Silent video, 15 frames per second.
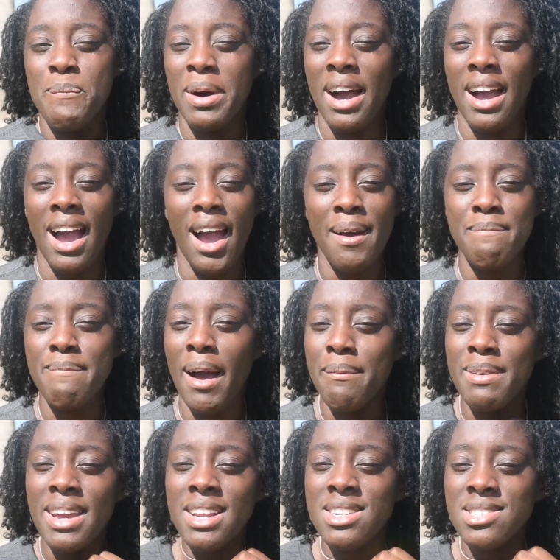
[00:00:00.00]
But I'm,
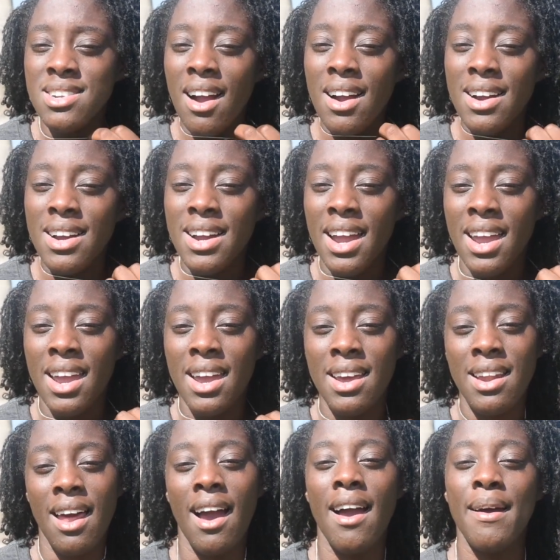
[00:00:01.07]
I'm getting stronger
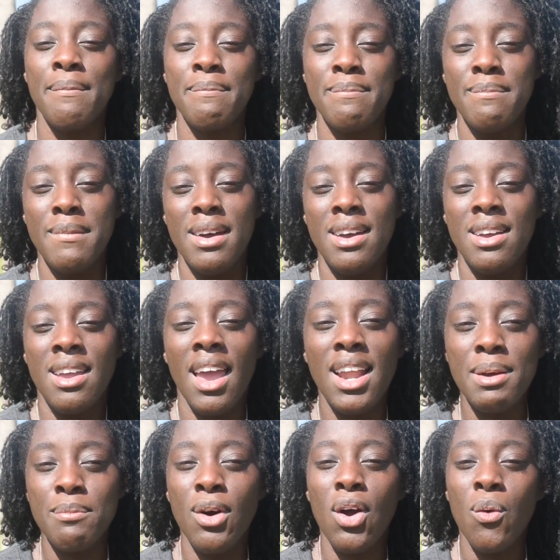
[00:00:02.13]
and I'm
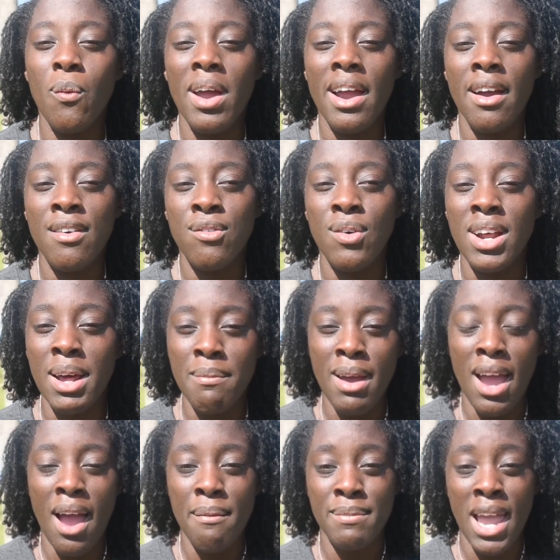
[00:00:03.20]
getting more aware of what I'm,
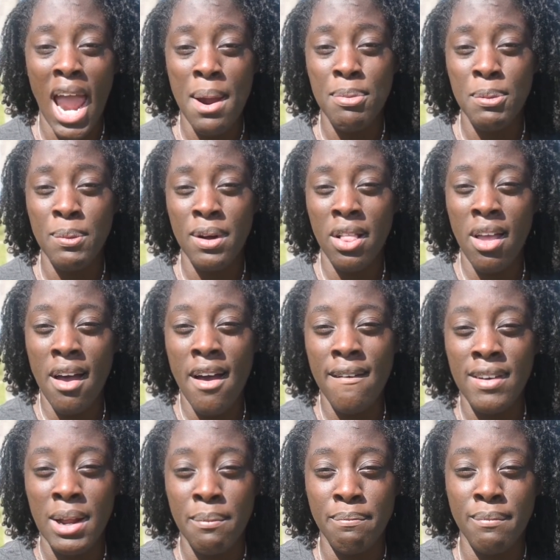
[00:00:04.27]
I'm capable
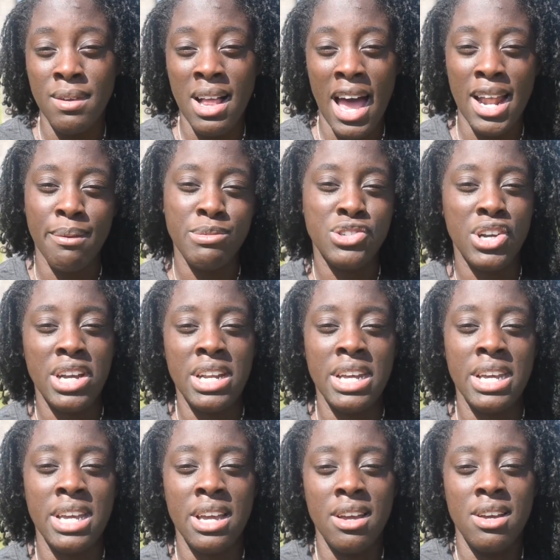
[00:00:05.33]
of and I'm glad I'm
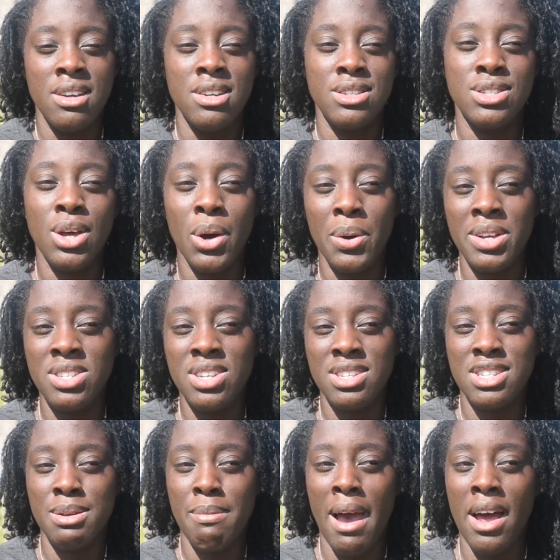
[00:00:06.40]
training. So it's
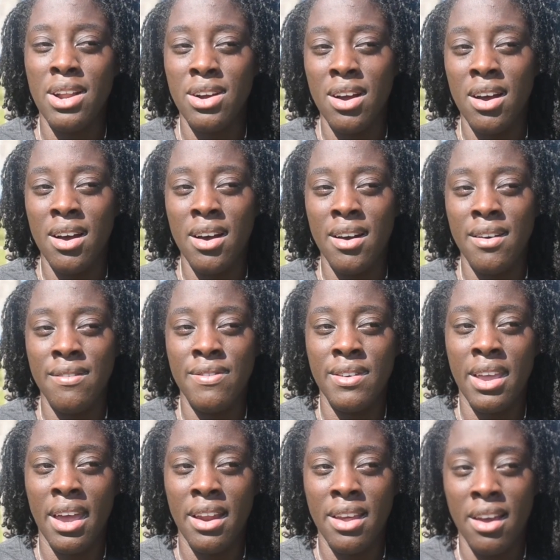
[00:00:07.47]
just a matter
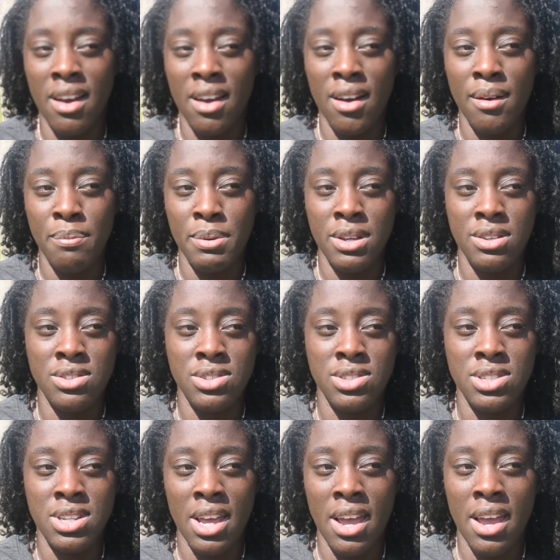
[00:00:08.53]
of getting up
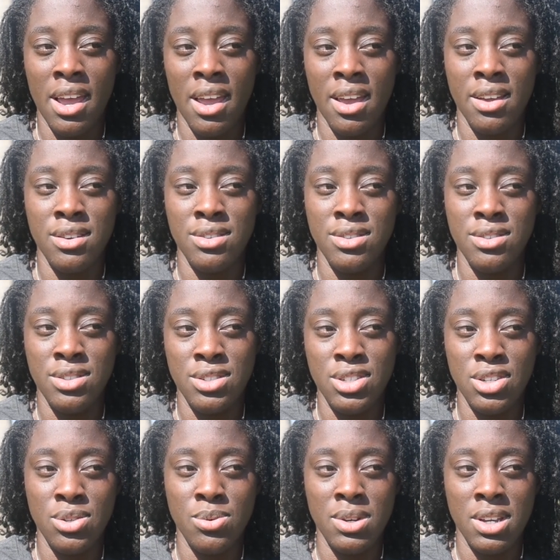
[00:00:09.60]
each day and
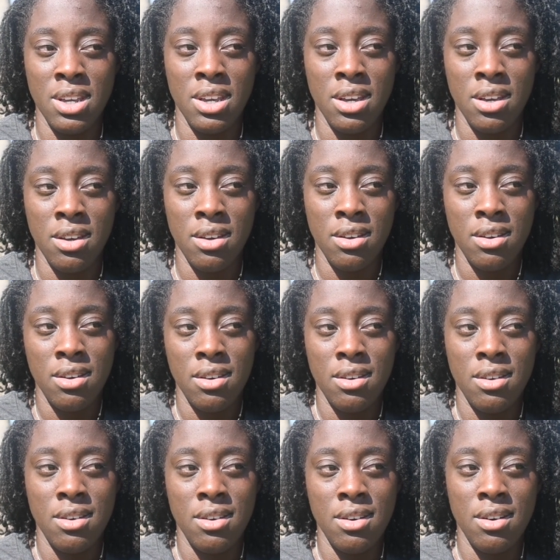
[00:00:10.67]
doing it.
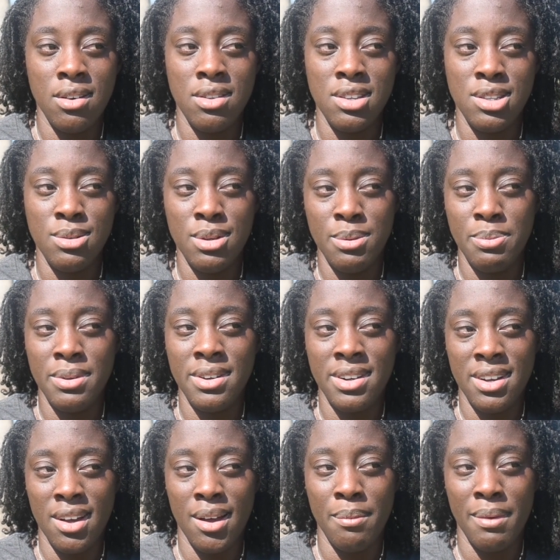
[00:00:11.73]
Oh, these people are
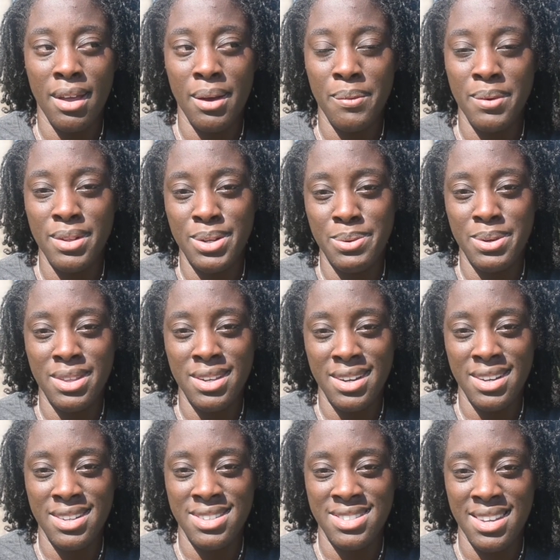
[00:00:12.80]
coming. I wonder what they're
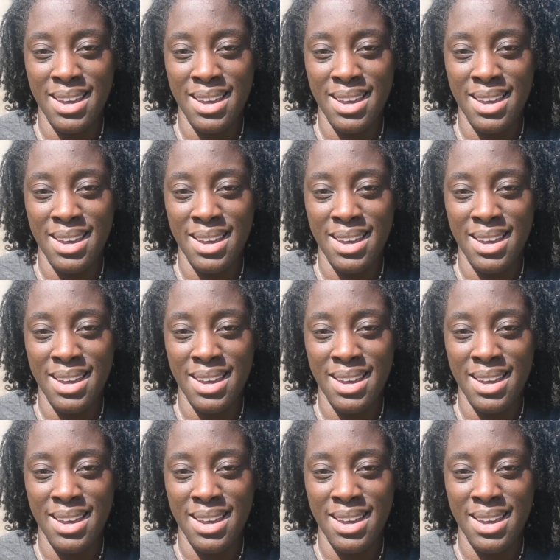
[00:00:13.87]
going to